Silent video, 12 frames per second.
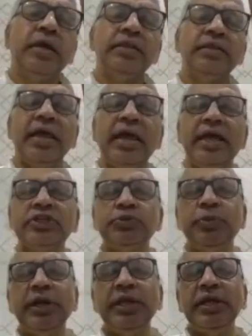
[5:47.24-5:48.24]
The
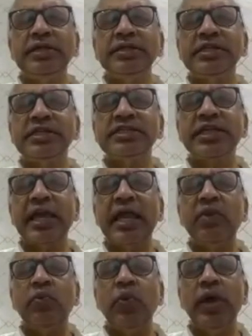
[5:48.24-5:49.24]
experiences
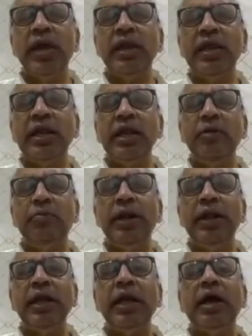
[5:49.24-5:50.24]
can vary
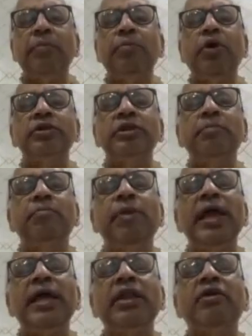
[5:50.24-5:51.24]
depending upon the
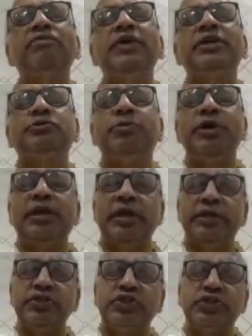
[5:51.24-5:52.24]
plane of
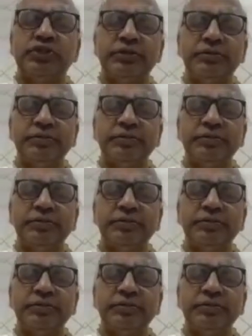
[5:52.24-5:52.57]
experience.